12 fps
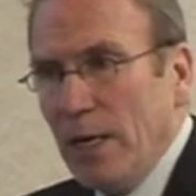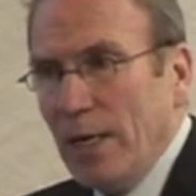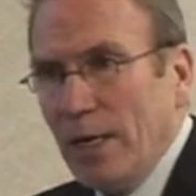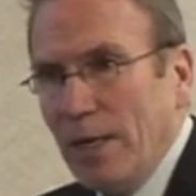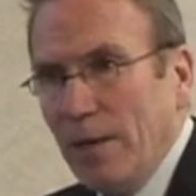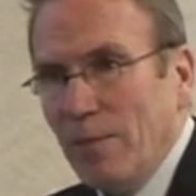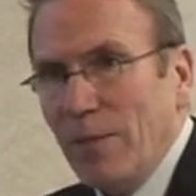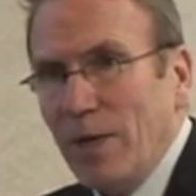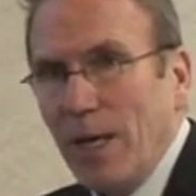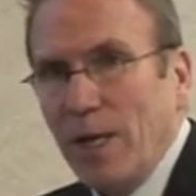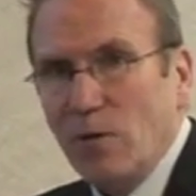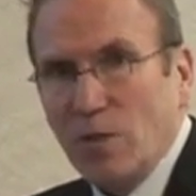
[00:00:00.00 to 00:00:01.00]
Um,
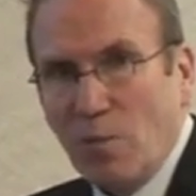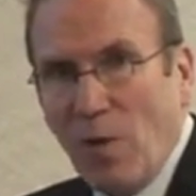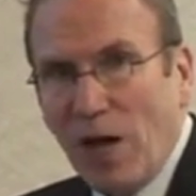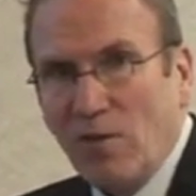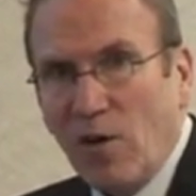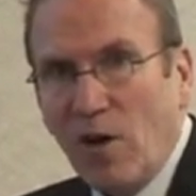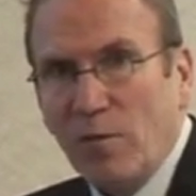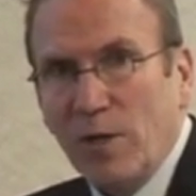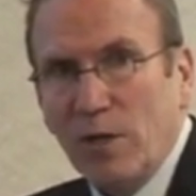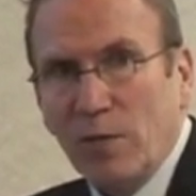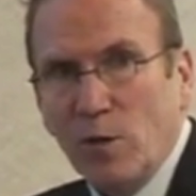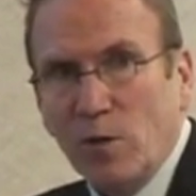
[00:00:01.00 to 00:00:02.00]
and it was my
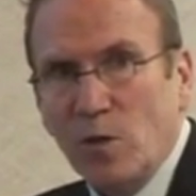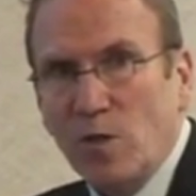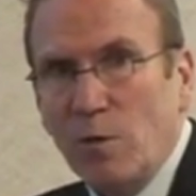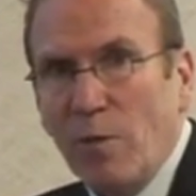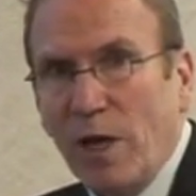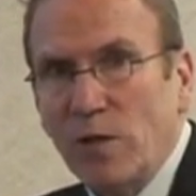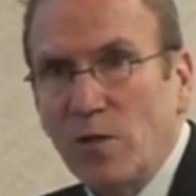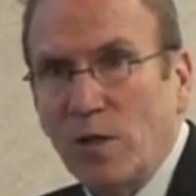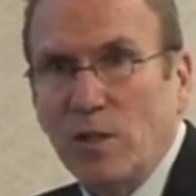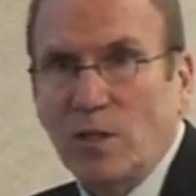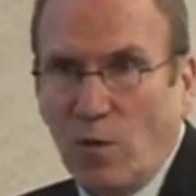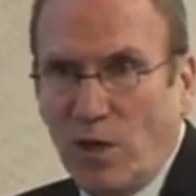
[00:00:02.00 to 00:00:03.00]
involvement in emergency
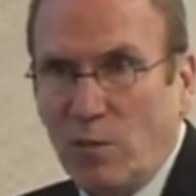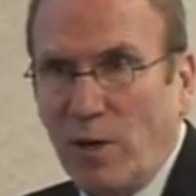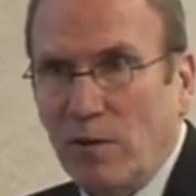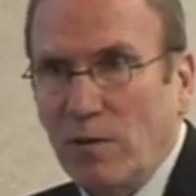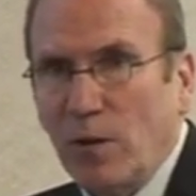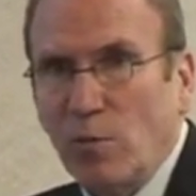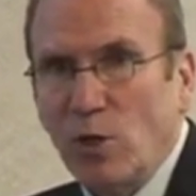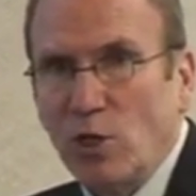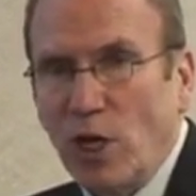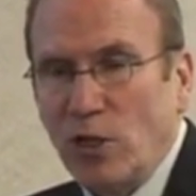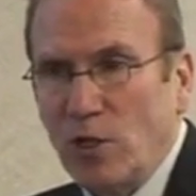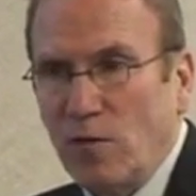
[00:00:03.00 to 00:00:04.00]
medicine as well as my
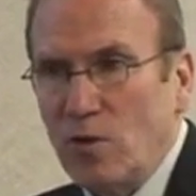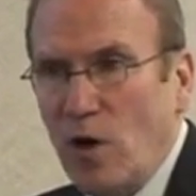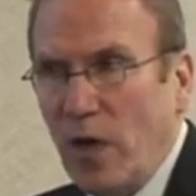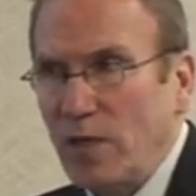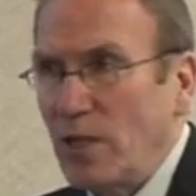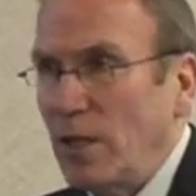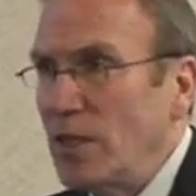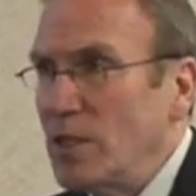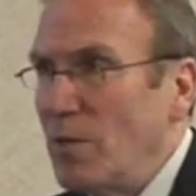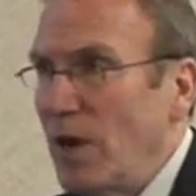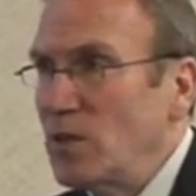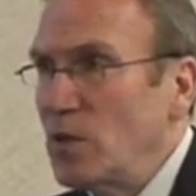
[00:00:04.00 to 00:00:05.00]
appreciation of dogs that led
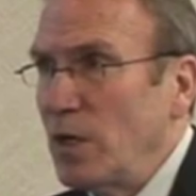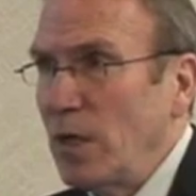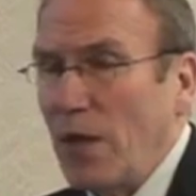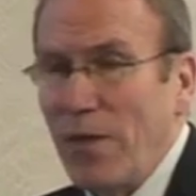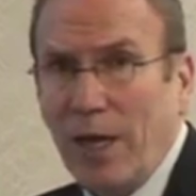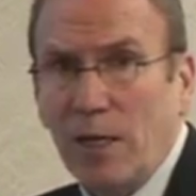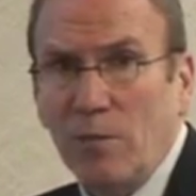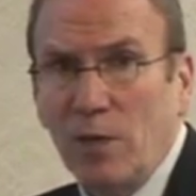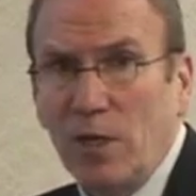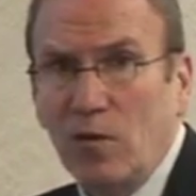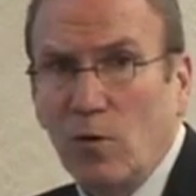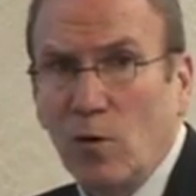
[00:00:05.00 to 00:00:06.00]
to my sitting on that
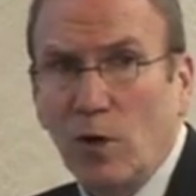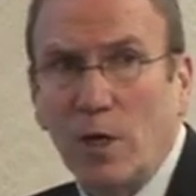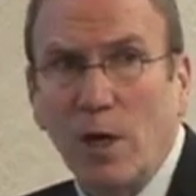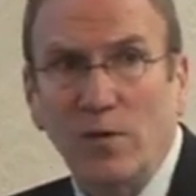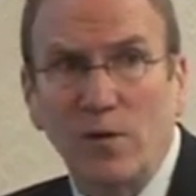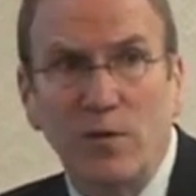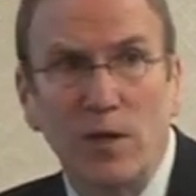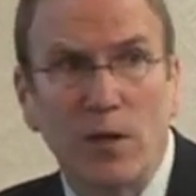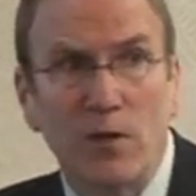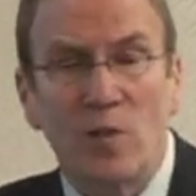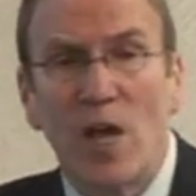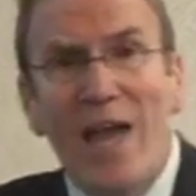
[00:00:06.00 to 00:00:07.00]
committee for a couple of
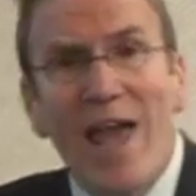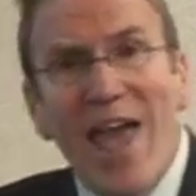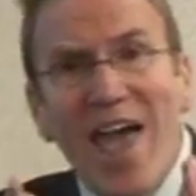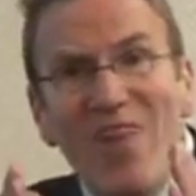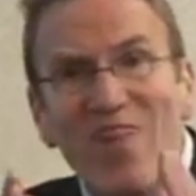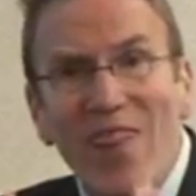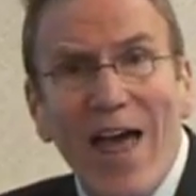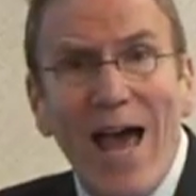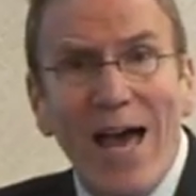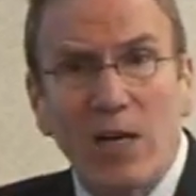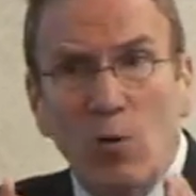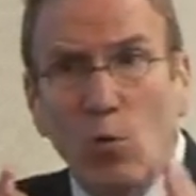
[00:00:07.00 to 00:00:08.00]
years. And
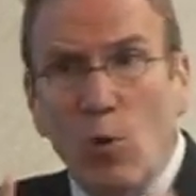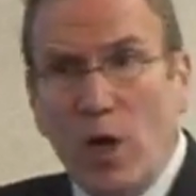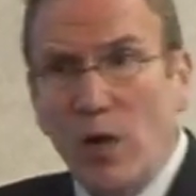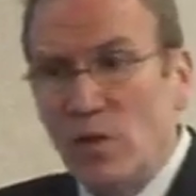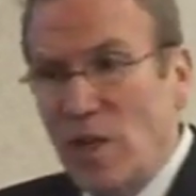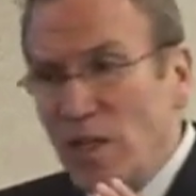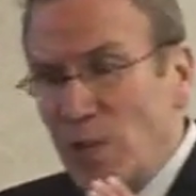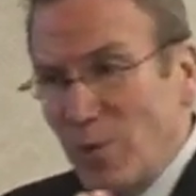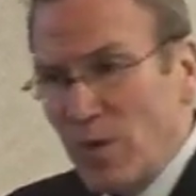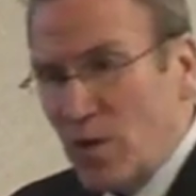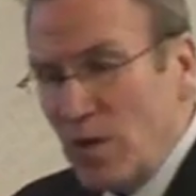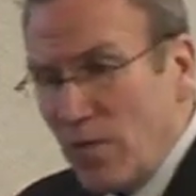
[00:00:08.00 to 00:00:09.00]
that was a
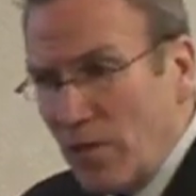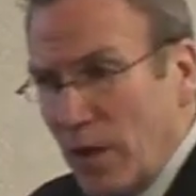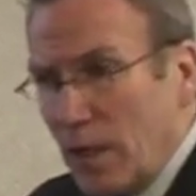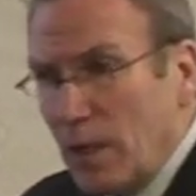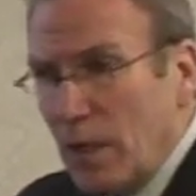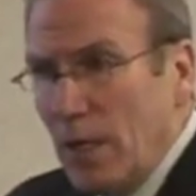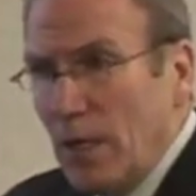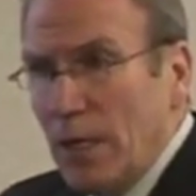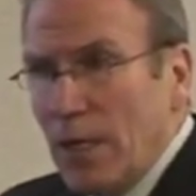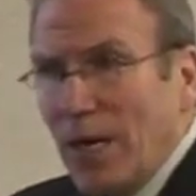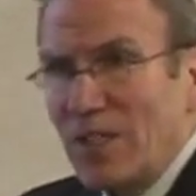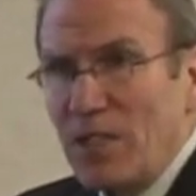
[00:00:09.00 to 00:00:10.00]
specific
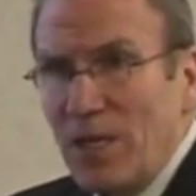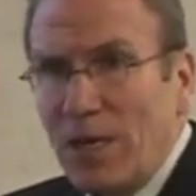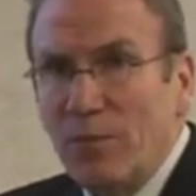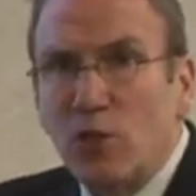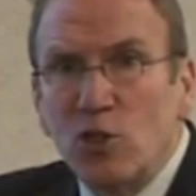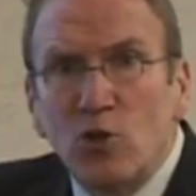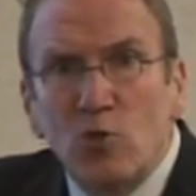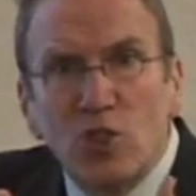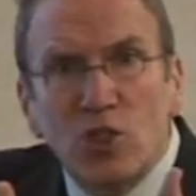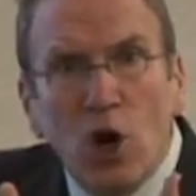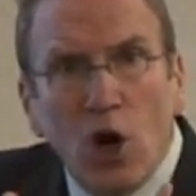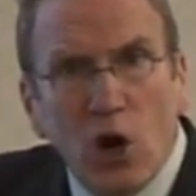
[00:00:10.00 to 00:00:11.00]
attempt to
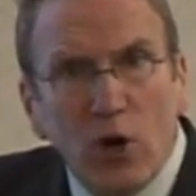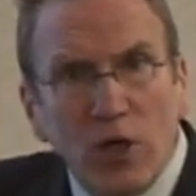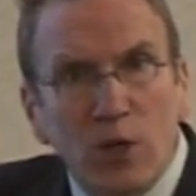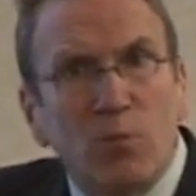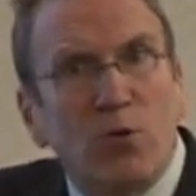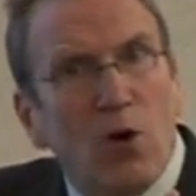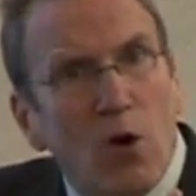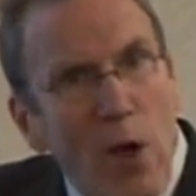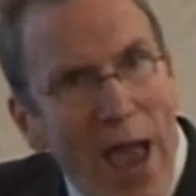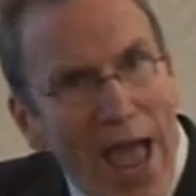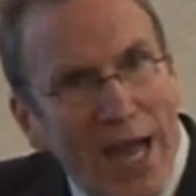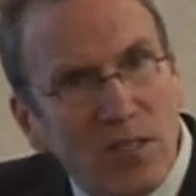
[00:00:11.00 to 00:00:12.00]
target
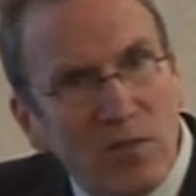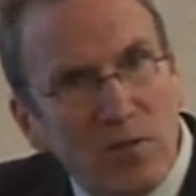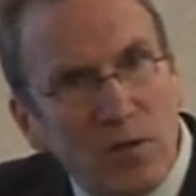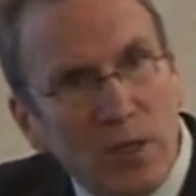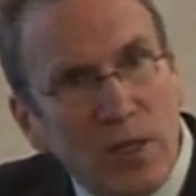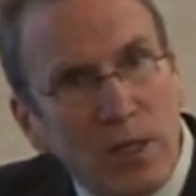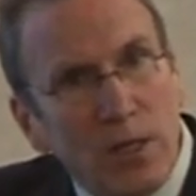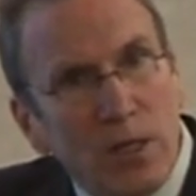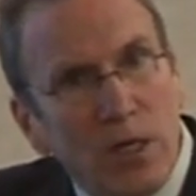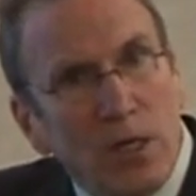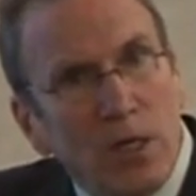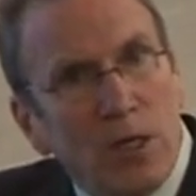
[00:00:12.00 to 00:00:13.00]
proactively
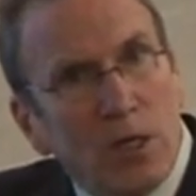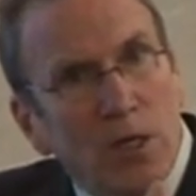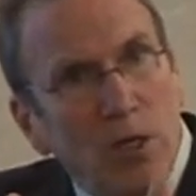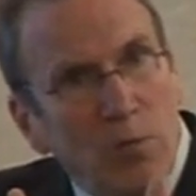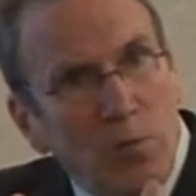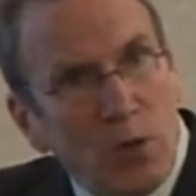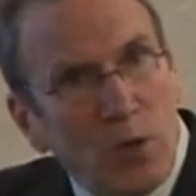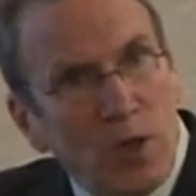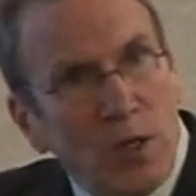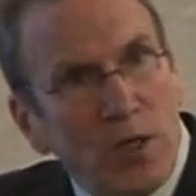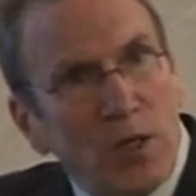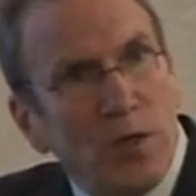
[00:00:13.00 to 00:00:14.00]

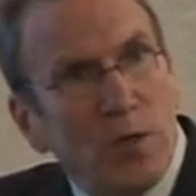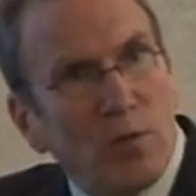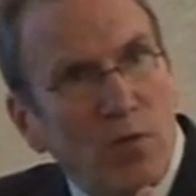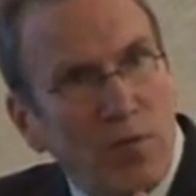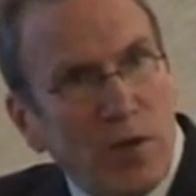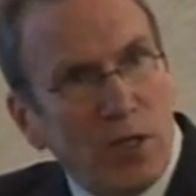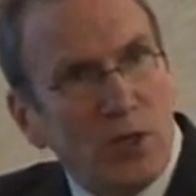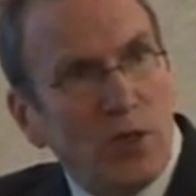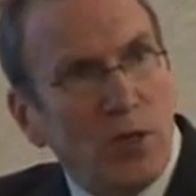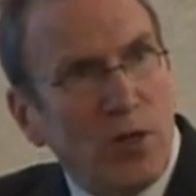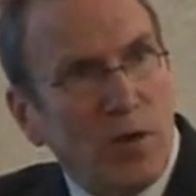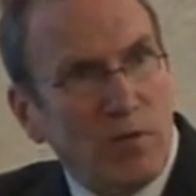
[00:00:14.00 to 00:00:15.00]
community
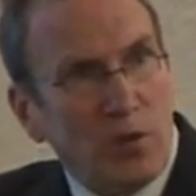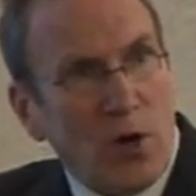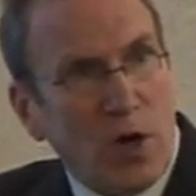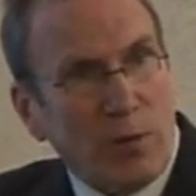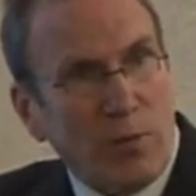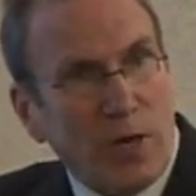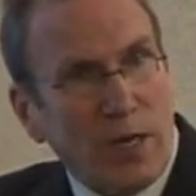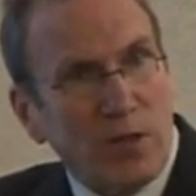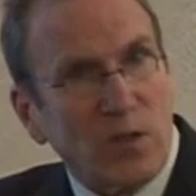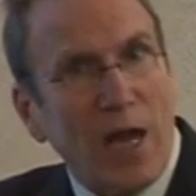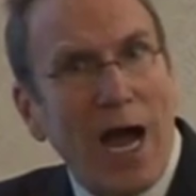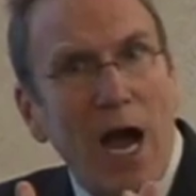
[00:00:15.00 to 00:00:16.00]
prevention of dog
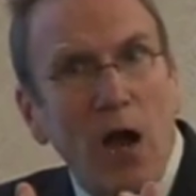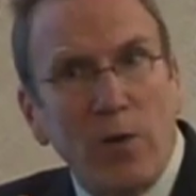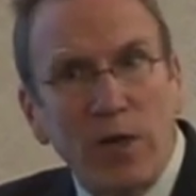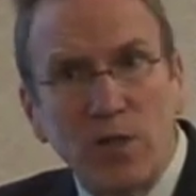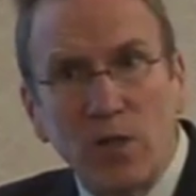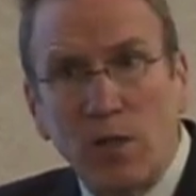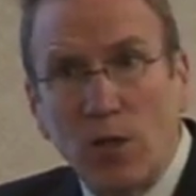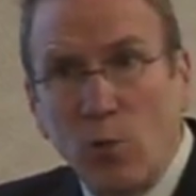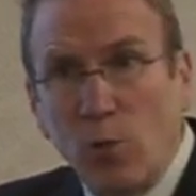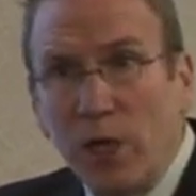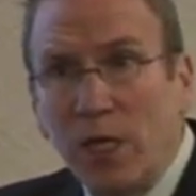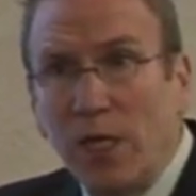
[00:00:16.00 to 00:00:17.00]
bites. How is it that
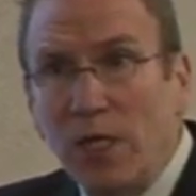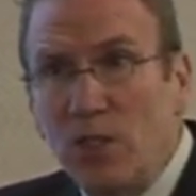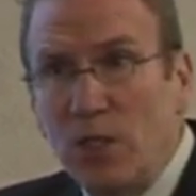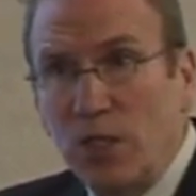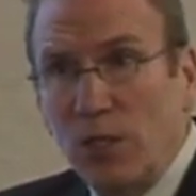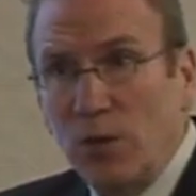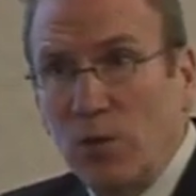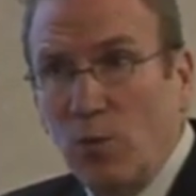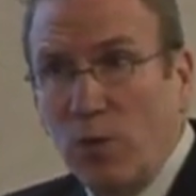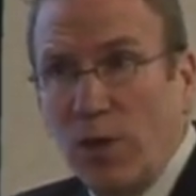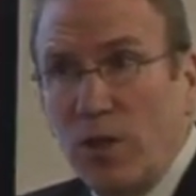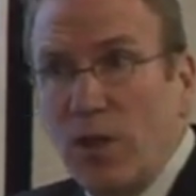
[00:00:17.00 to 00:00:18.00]
we can deal
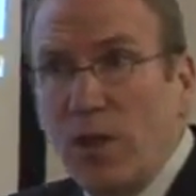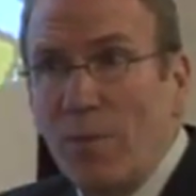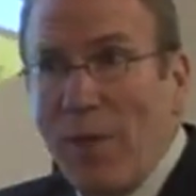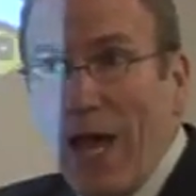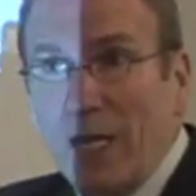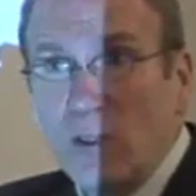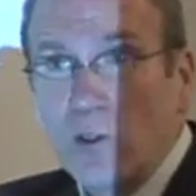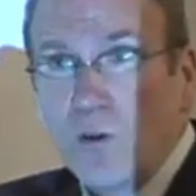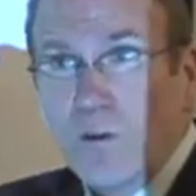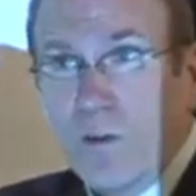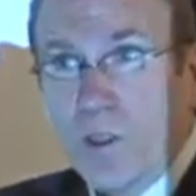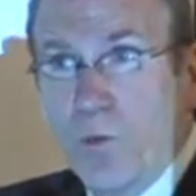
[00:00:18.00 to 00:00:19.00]
with the
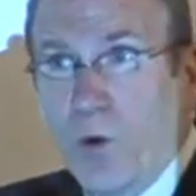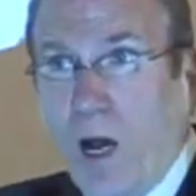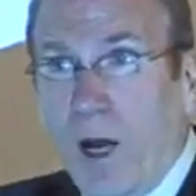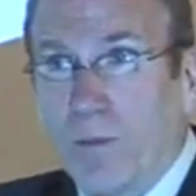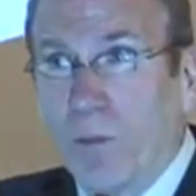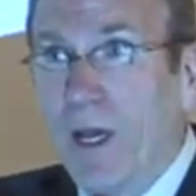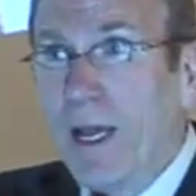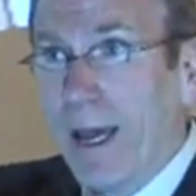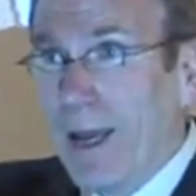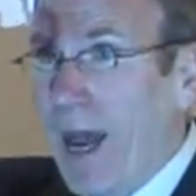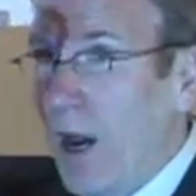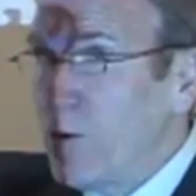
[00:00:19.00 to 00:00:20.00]
magnitude of this problem?
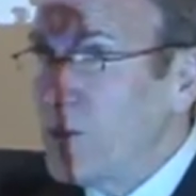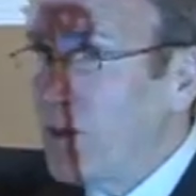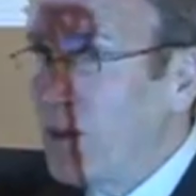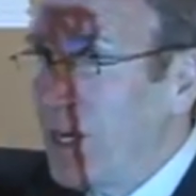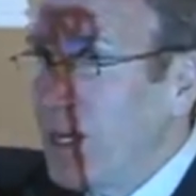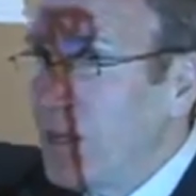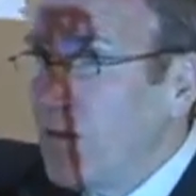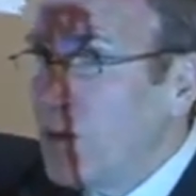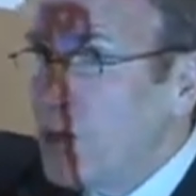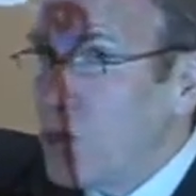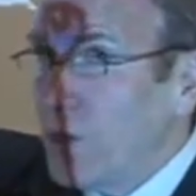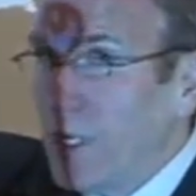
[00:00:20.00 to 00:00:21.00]
And how is it that
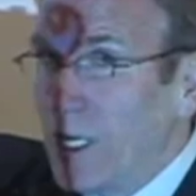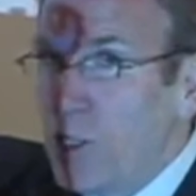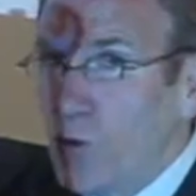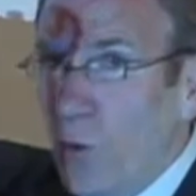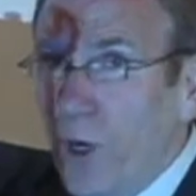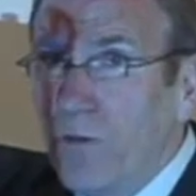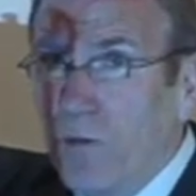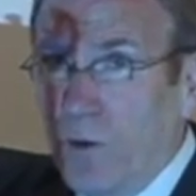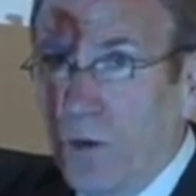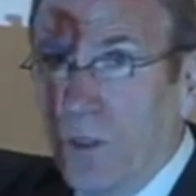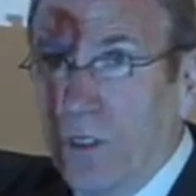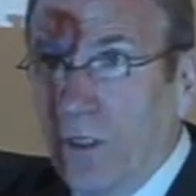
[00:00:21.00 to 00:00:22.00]
individually each one of you
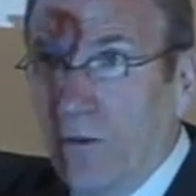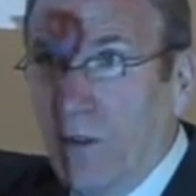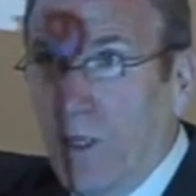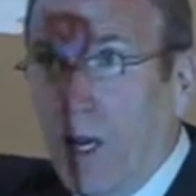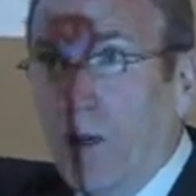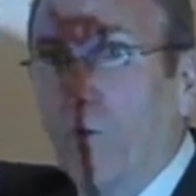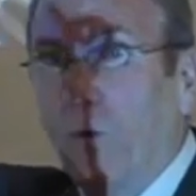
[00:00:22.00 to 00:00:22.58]
could deal with that?